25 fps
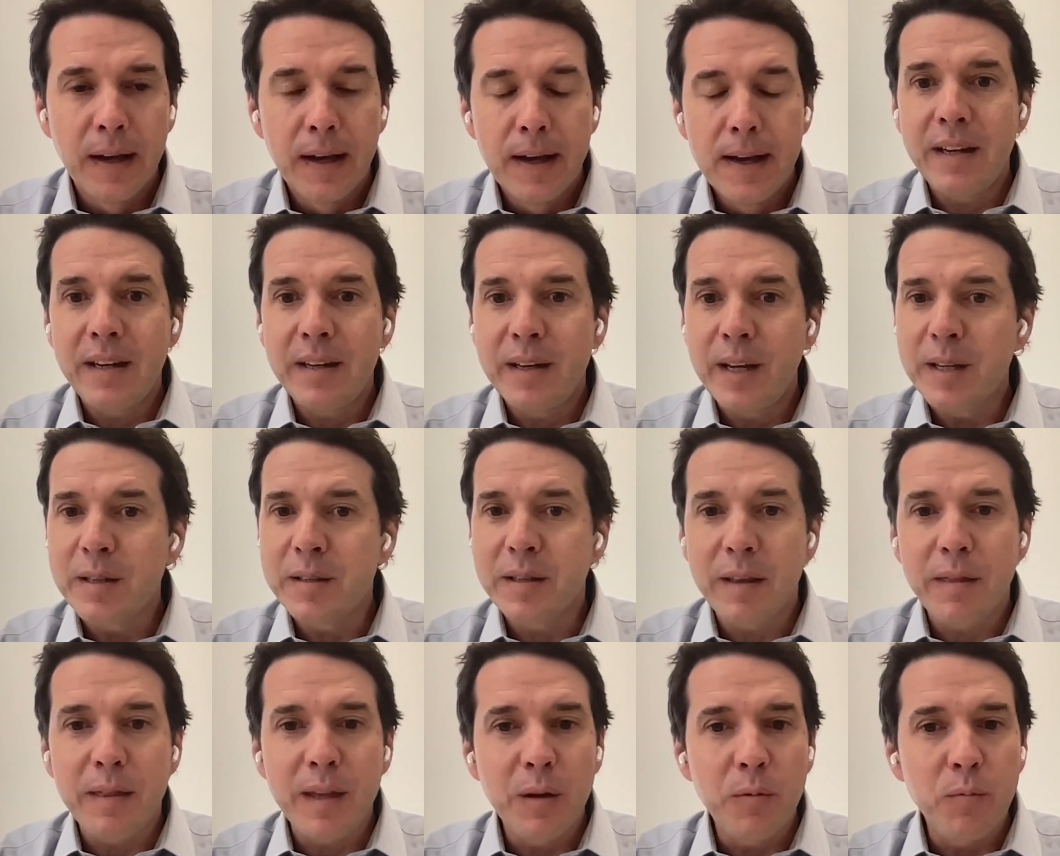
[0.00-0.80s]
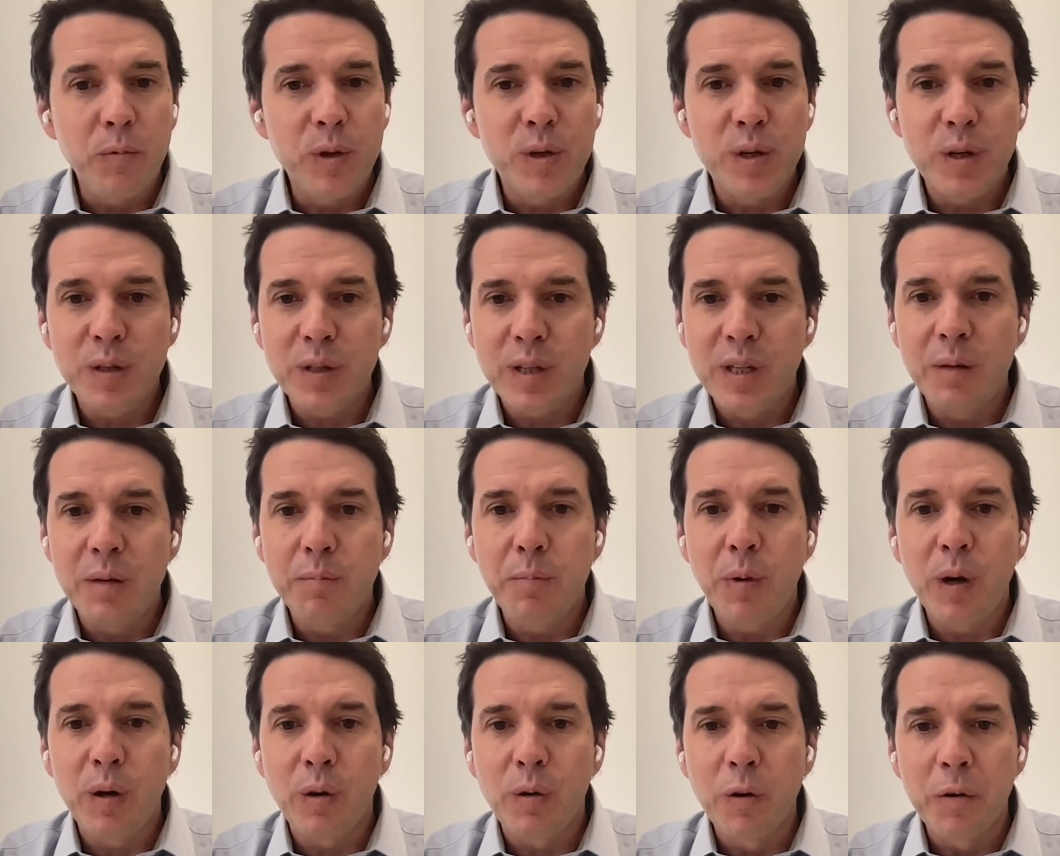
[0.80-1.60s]
And yes, I think we just
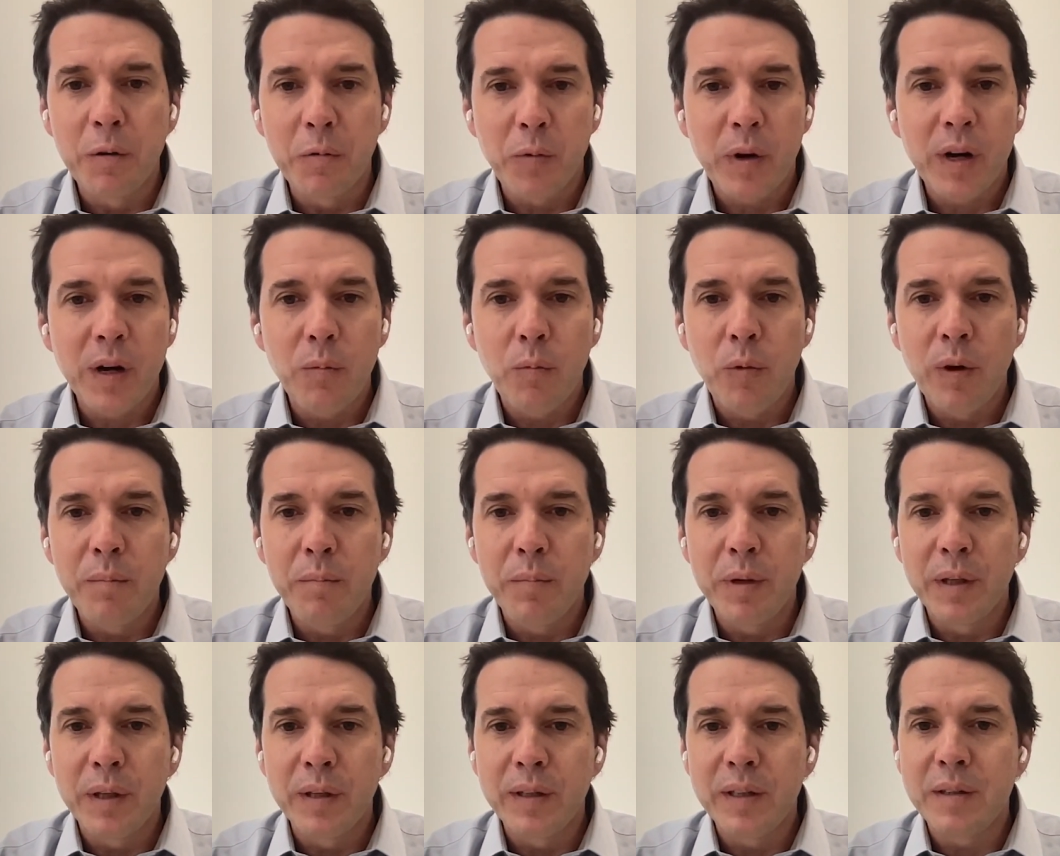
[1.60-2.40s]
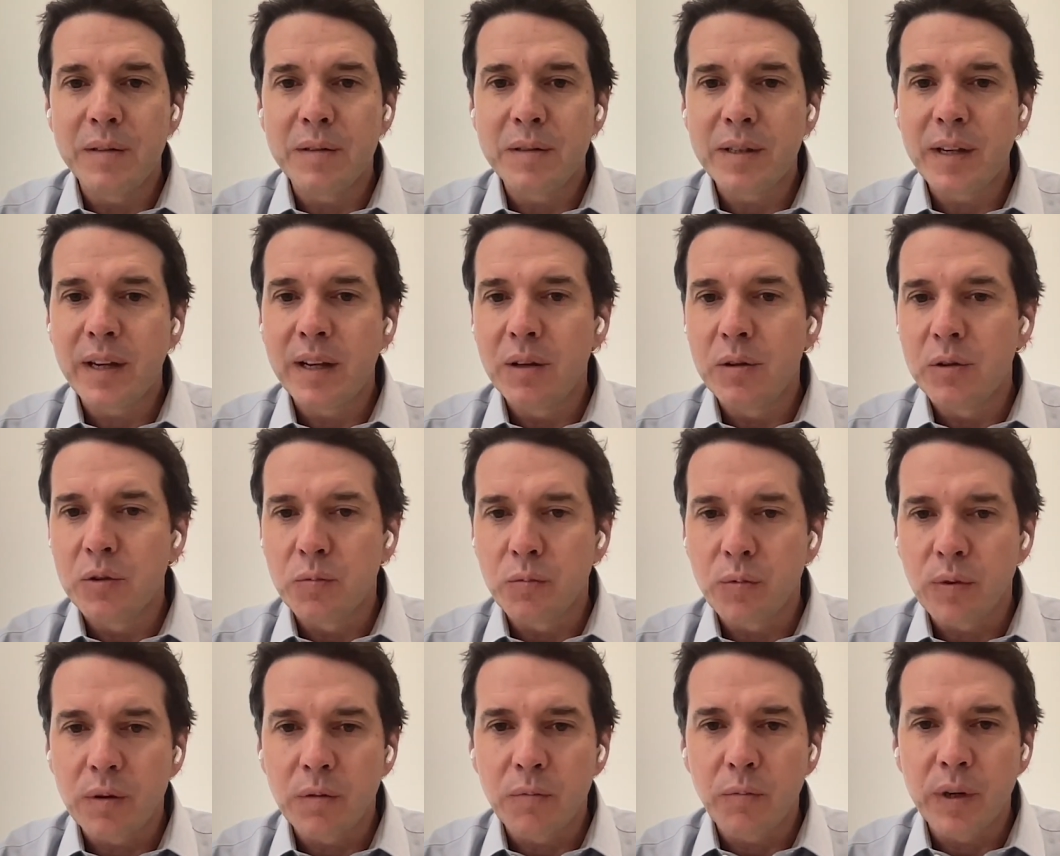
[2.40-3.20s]
keep on going. We're at $1 billion in sales.
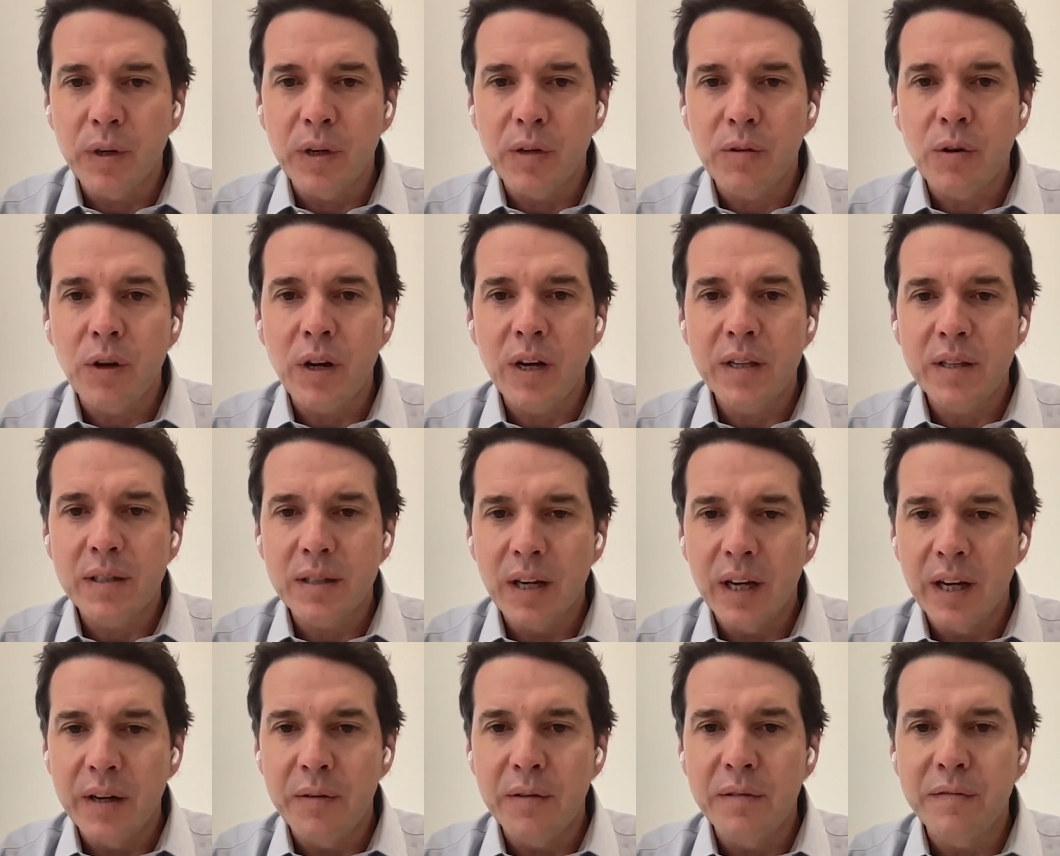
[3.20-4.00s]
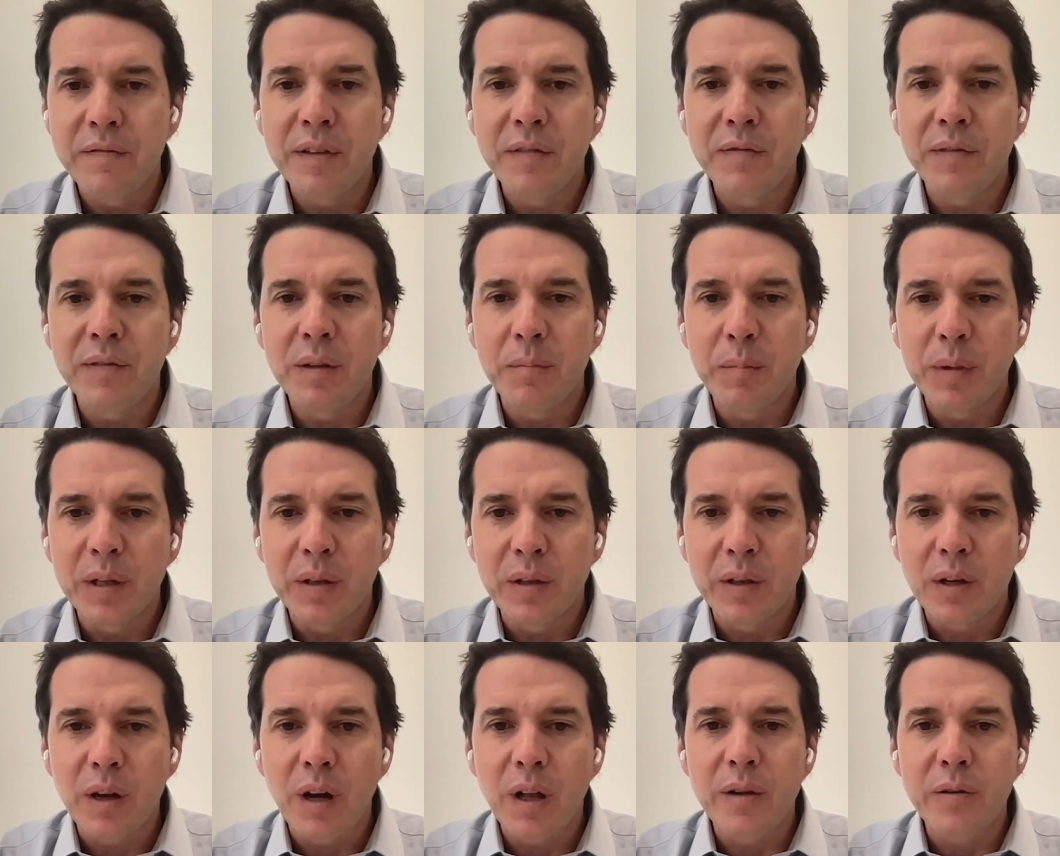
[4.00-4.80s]
We crossed $150
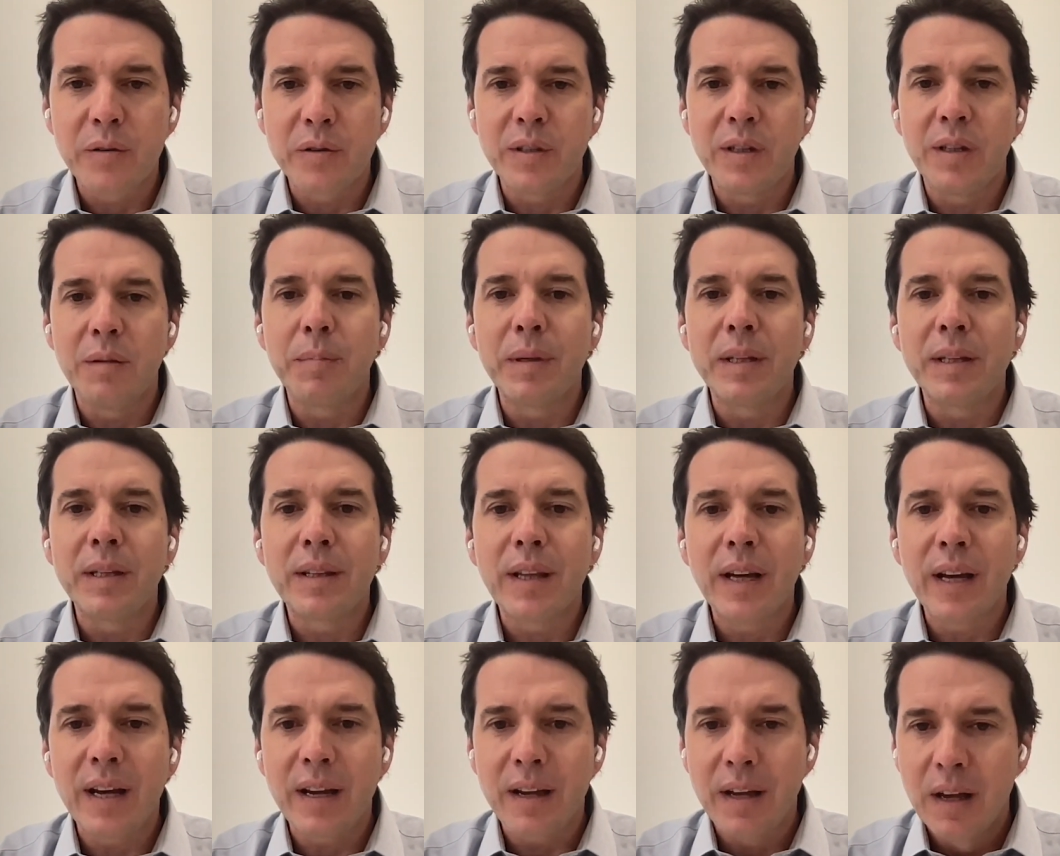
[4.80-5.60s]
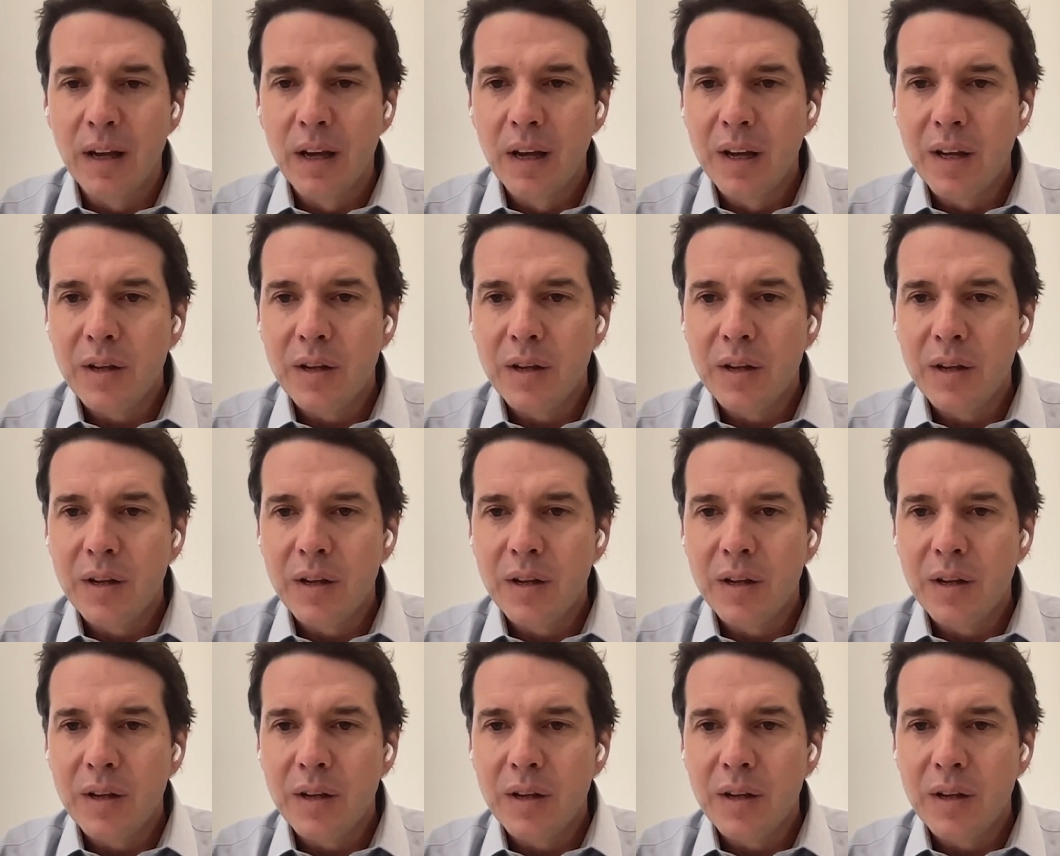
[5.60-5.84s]
million in EBITDA.